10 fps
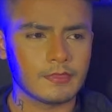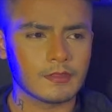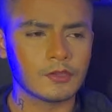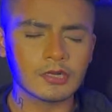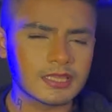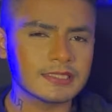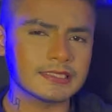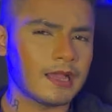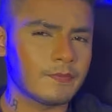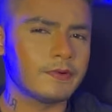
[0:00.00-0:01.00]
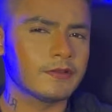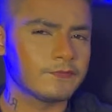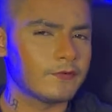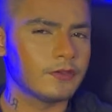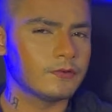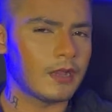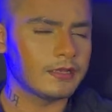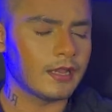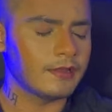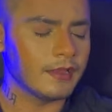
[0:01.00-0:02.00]
good things are happening for you.
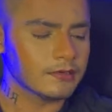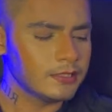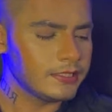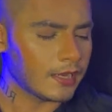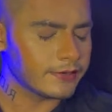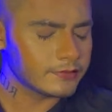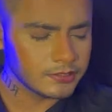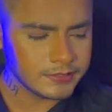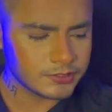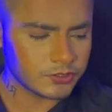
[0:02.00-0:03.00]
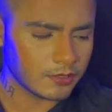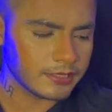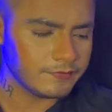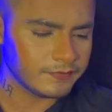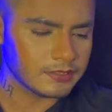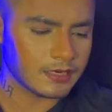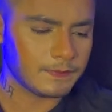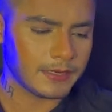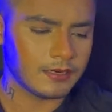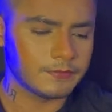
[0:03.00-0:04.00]
I really strongly feel that,
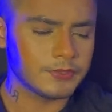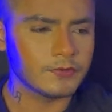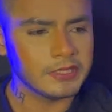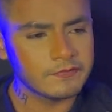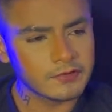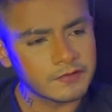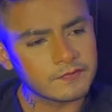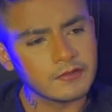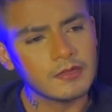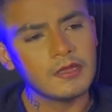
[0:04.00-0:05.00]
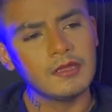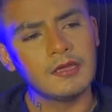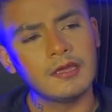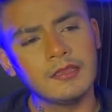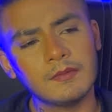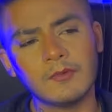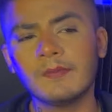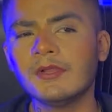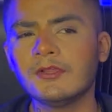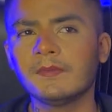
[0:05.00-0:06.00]
pile number 2, even if in the
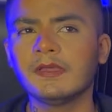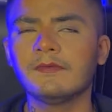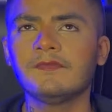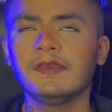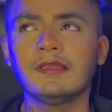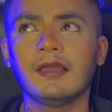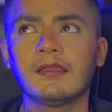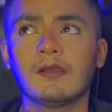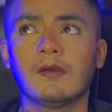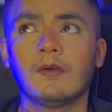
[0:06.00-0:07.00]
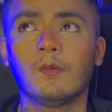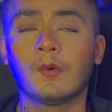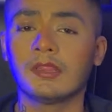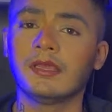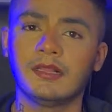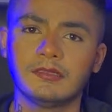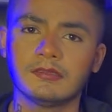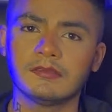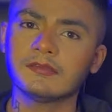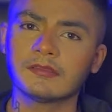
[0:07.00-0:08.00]
moment you may feel like, what the hell?
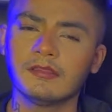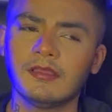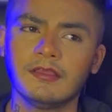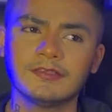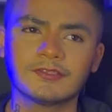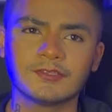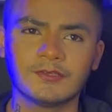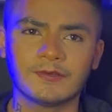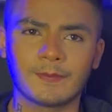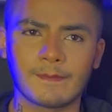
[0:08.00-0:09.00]
So